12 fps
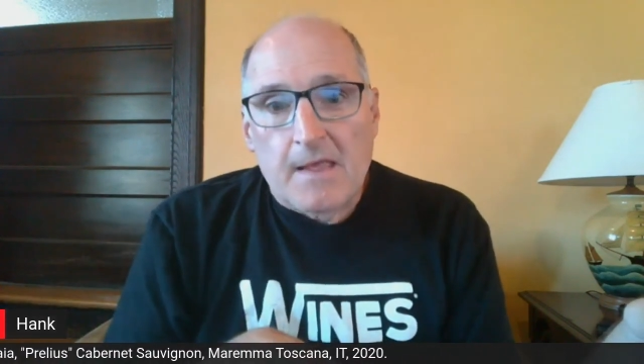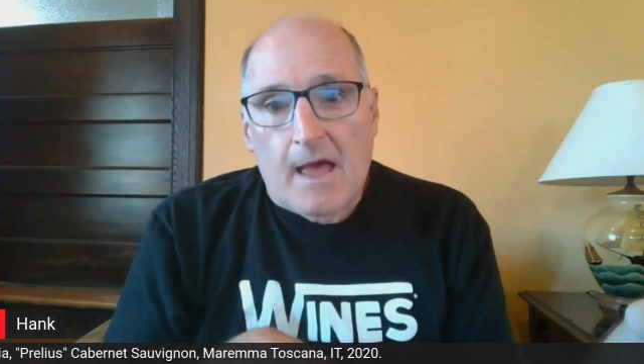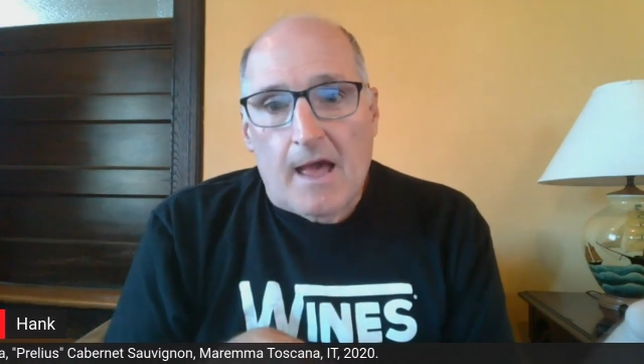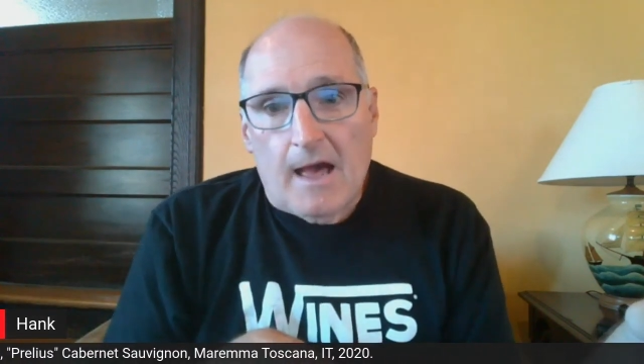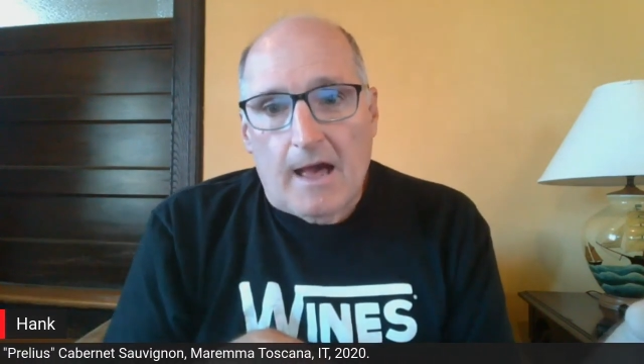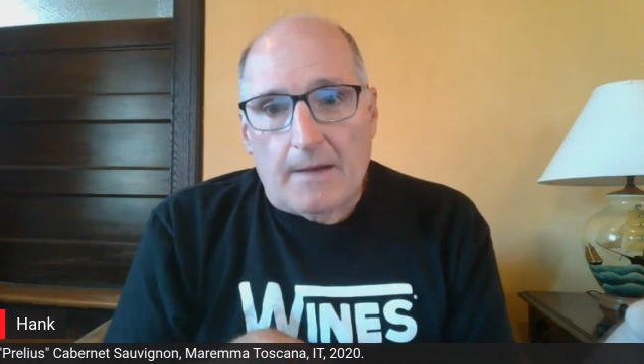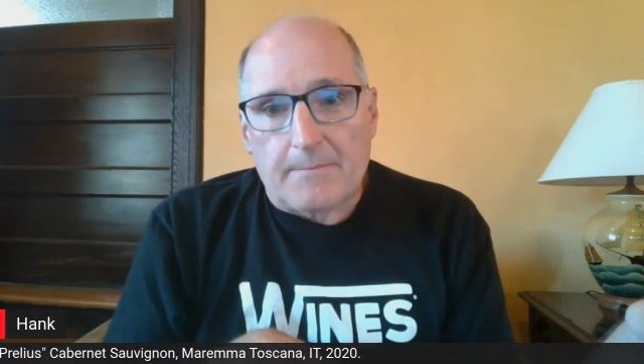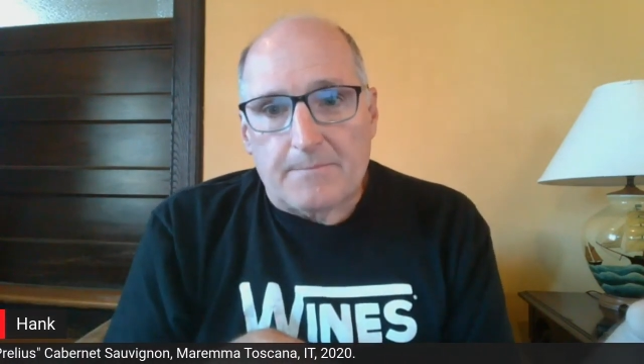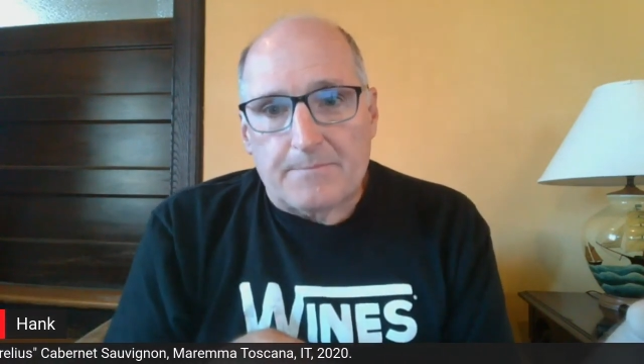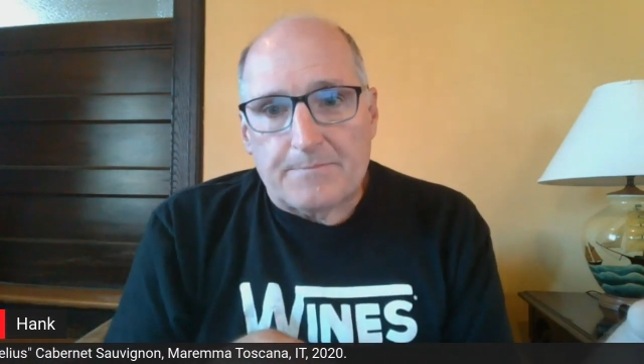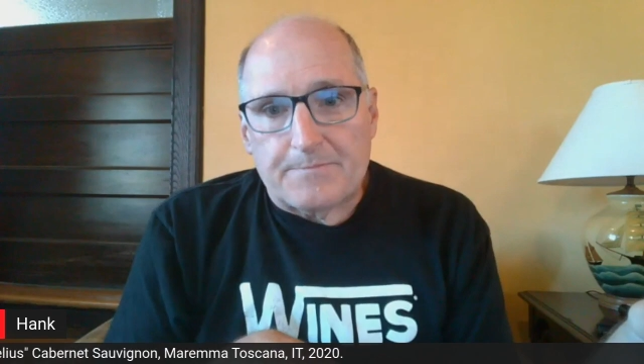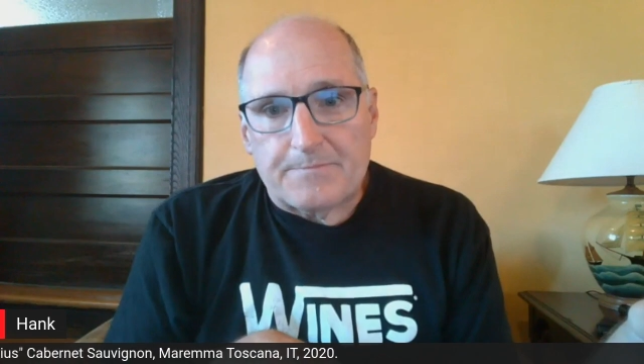
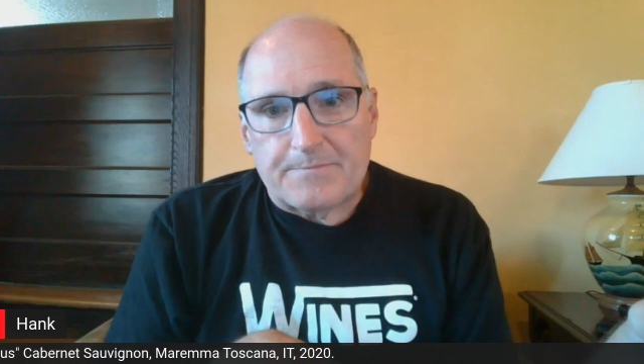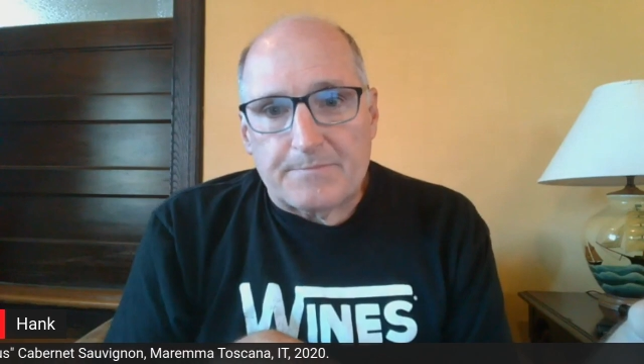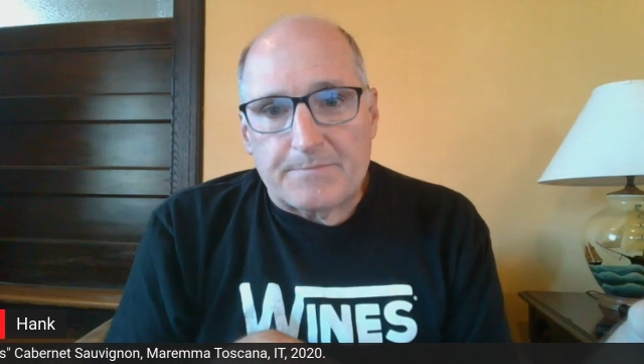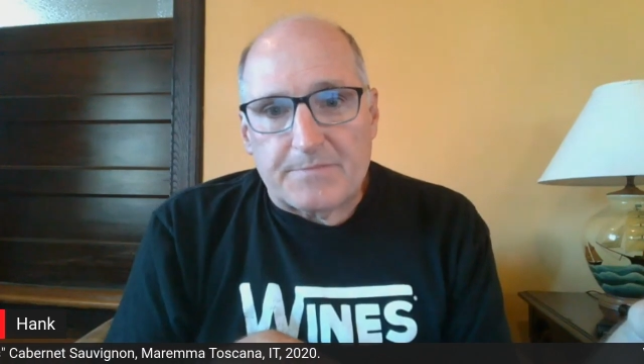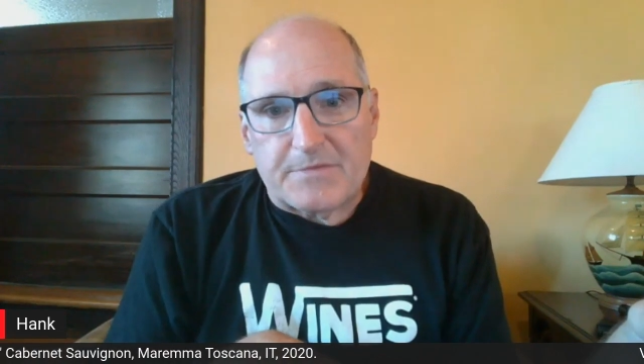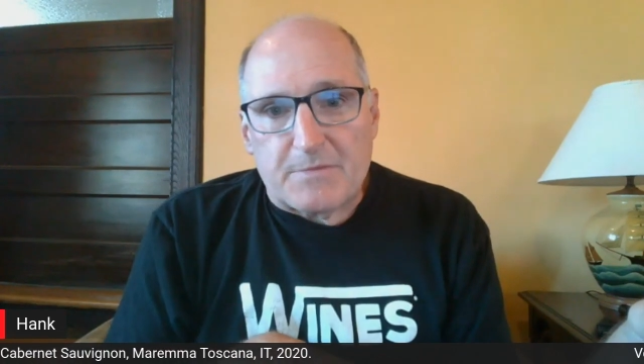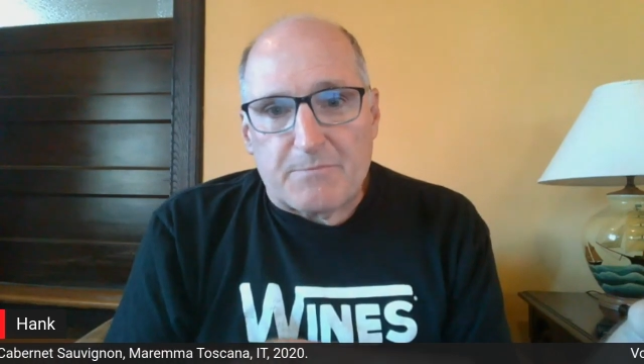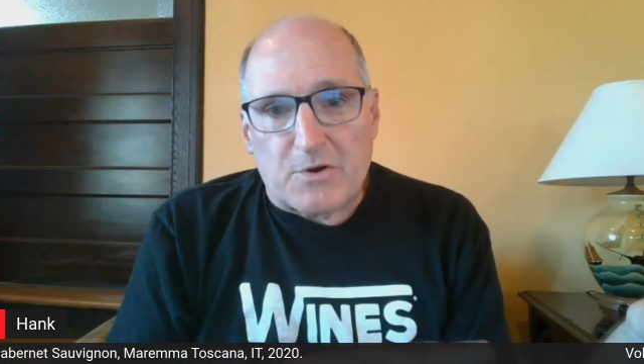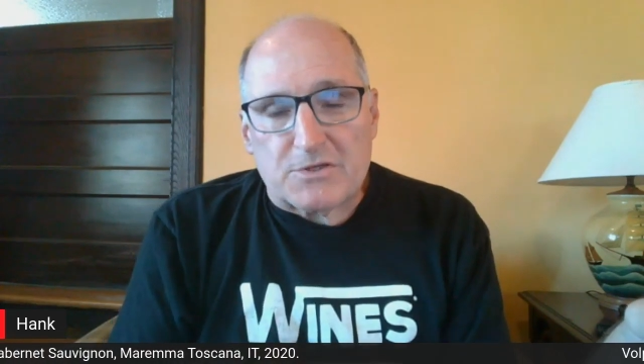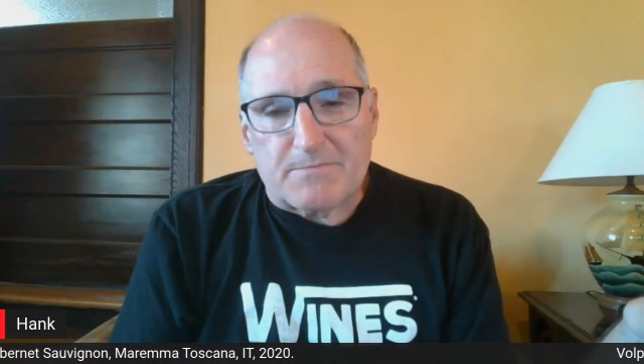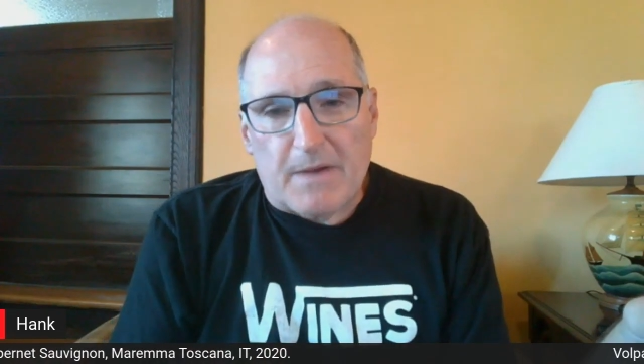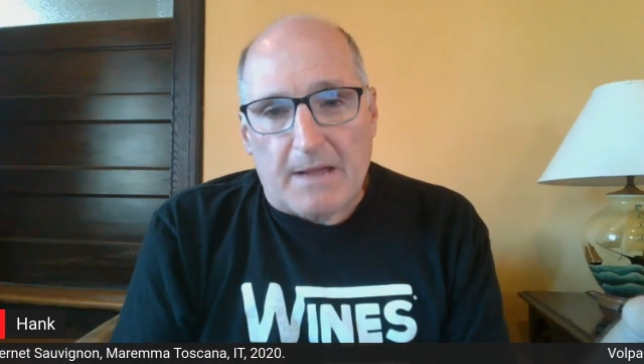The
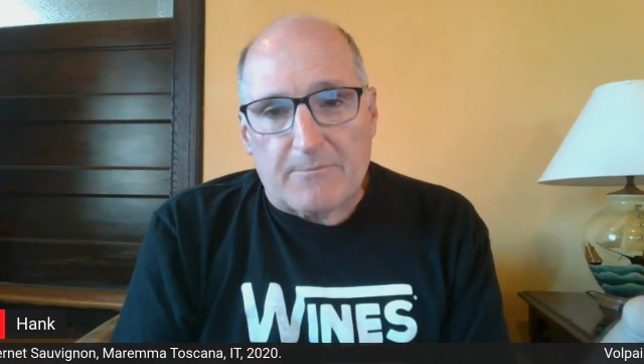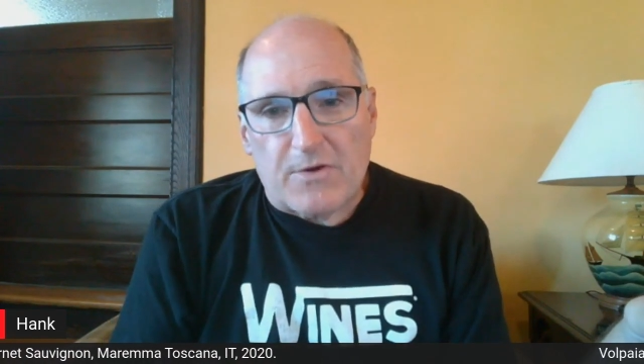person behind